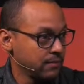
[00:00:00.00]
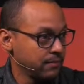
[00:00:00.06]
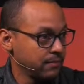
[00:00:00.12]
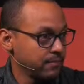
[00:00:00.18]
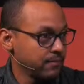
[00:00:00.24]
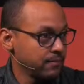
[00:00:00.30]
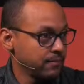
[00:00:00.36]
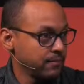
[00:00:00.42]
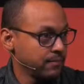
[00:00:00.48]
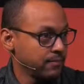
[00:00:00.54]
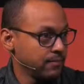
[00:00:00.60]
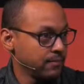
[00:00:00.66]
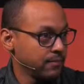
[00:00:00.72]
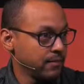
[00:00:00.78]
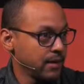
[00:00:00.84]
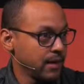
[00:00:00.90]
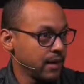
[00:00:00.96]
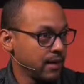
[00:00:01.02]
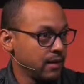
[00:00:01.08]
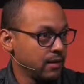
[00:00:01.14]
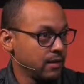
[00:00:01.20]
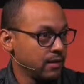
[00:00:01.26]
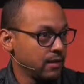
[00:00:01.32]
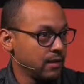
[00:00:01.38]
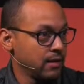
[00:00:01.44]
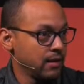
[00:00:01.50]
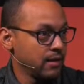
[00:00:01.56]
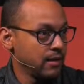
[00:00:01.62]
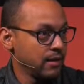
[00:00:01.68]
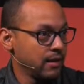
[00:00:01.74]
[no speech]